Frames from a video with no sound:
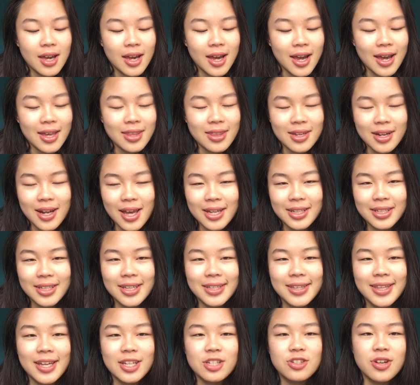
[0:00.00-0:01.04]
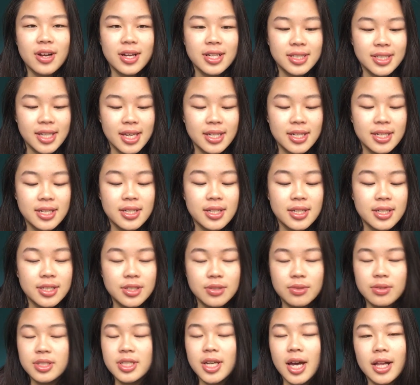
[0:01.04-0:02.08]
And then I had to get that translated
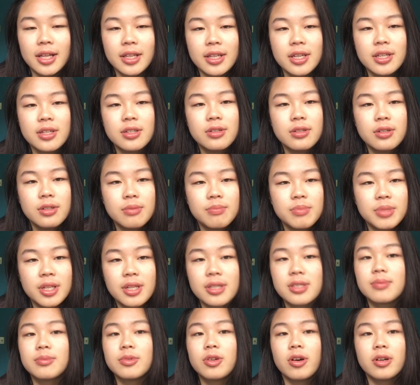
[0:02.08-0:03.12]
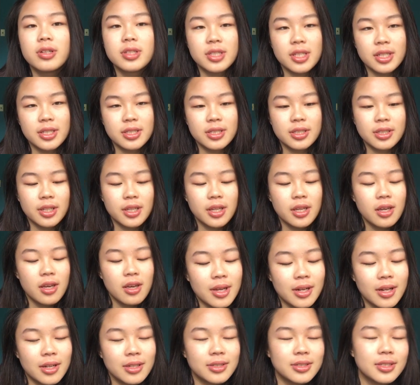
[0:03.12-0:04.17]
into Italian because I'm going to Italy.
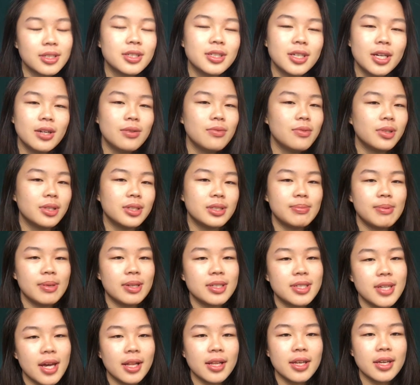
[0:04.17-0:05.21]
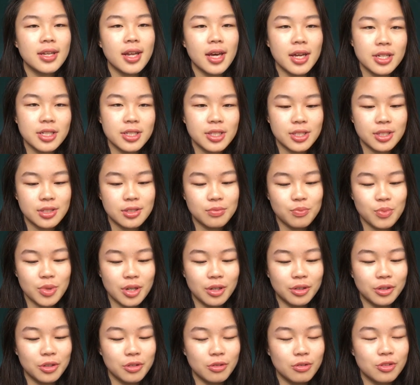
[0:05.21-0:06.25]
And since I didn't really speak Italian, I just went
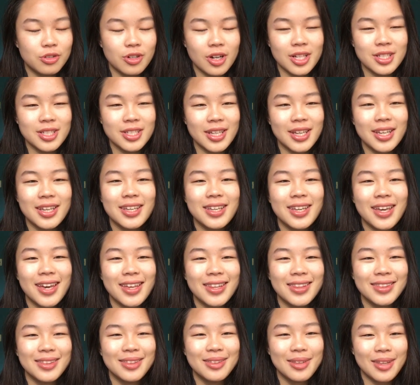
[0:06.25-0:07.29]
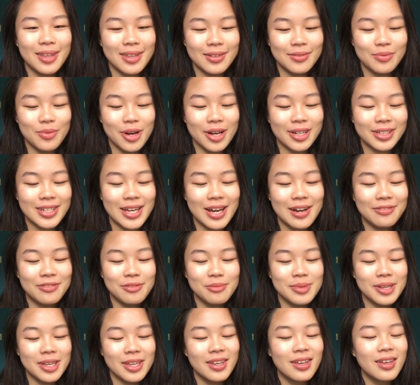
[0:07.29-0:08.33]
on Google Translate and it worked out for
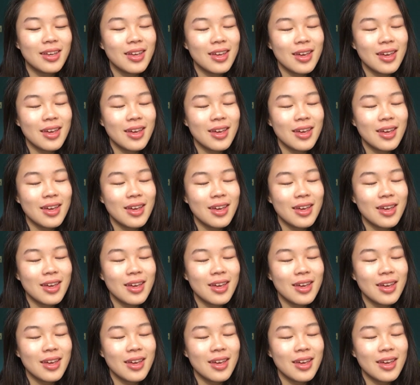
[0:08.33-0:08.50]
me.